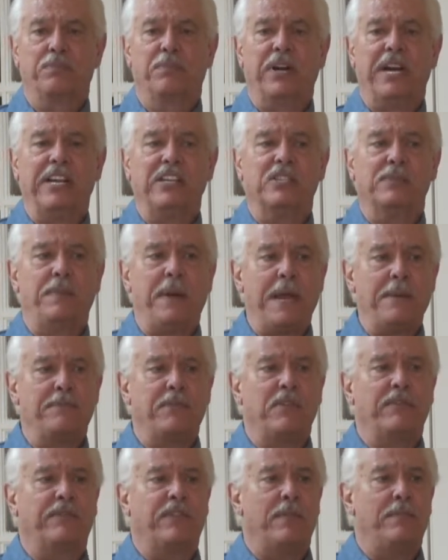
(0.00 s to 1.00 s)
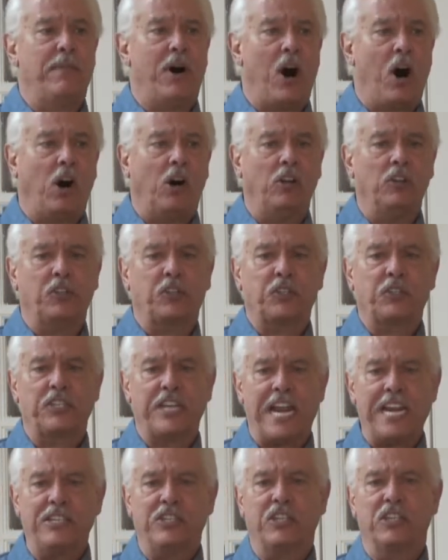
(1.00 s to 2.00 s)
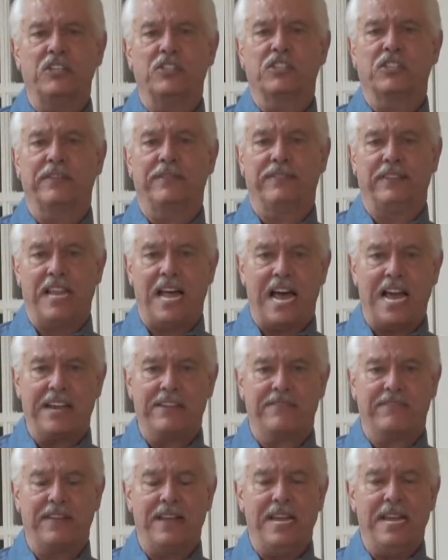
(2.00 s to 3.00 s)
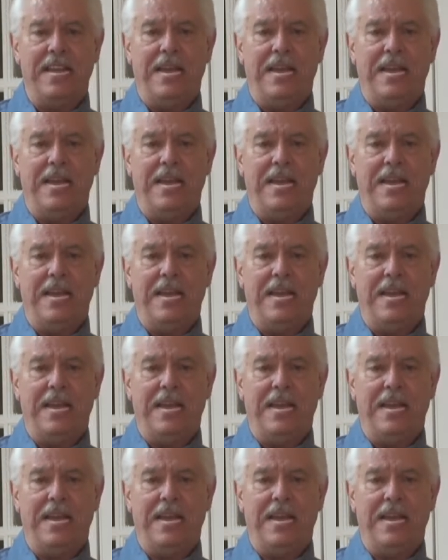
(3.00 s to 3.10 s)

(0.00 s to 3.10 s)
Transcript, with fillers: brings people from all stations of life